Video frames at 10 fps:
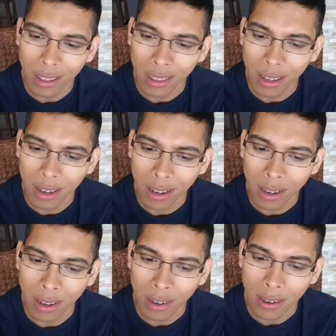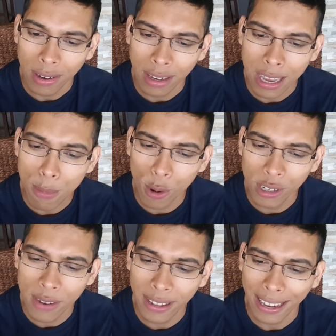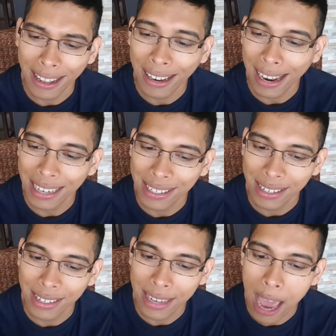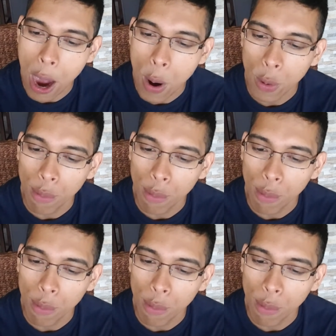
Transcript: The keyboards have like a classic sound,